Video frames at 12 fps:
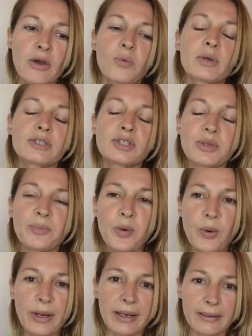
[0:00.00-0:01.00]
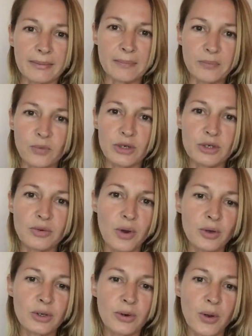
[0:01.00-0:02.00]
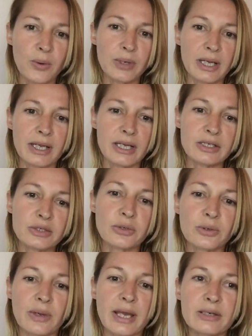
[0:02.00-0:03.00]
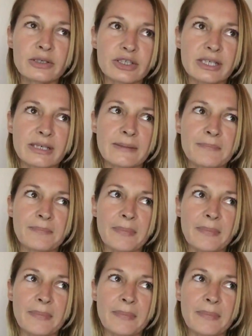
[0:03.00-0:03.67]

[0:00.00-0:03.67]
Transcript: what's the point? When you know your own internal energy,